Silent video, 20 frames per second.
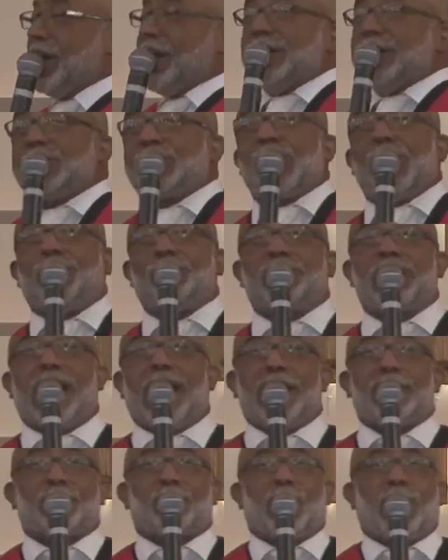
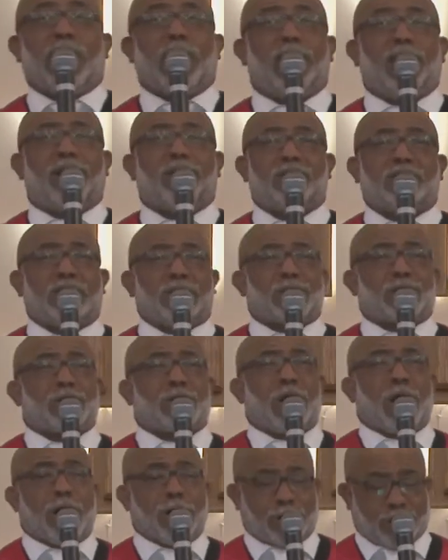Sometimes we love the
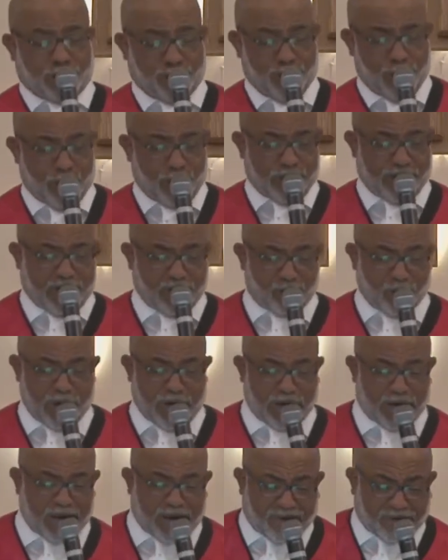church more than we
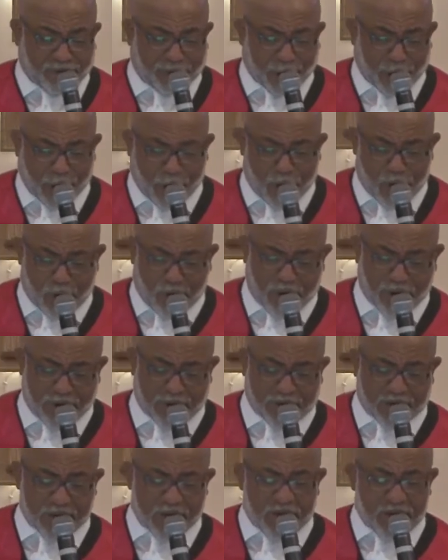love the
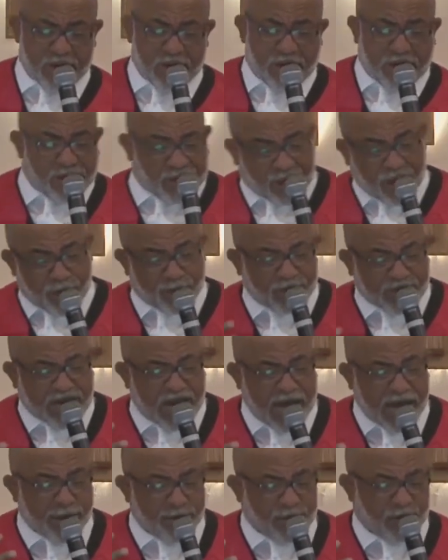Lord.
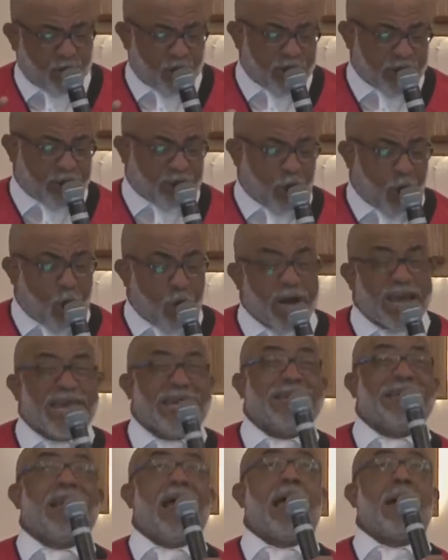Sometimes we're so
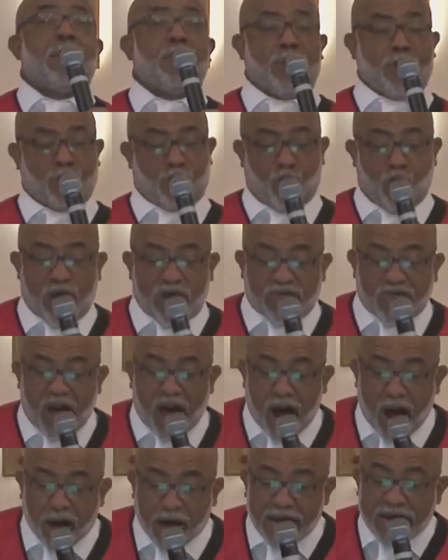enamored with
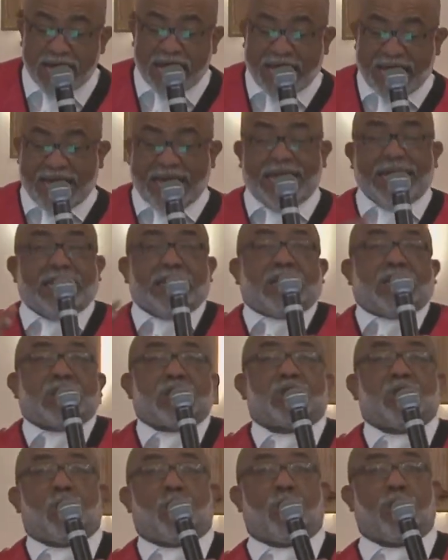our
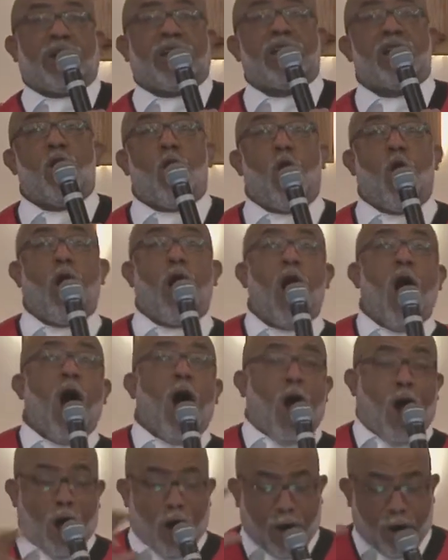history or
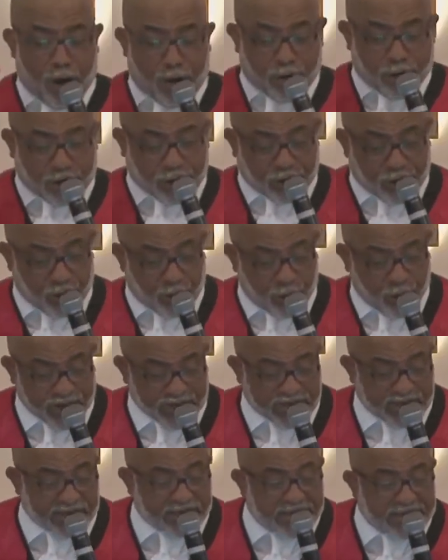her
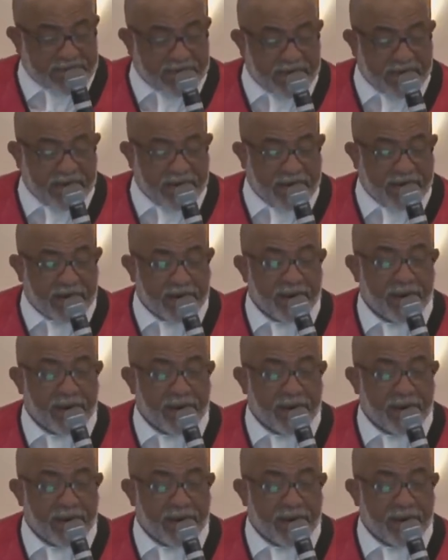historicity.